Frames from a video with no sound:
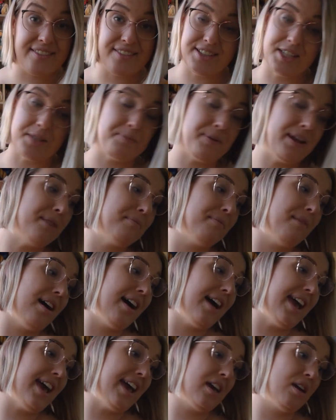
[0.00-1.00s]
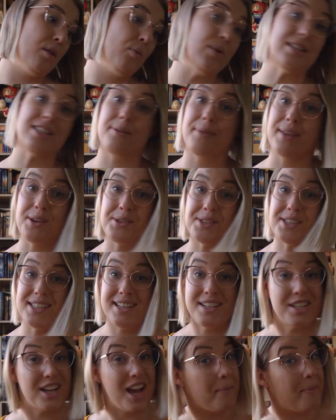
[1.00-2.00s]
This has been my when something else is
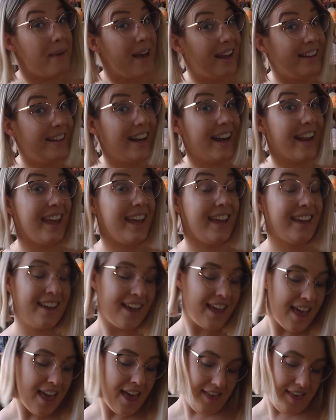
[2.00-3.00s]
in timeout knitting.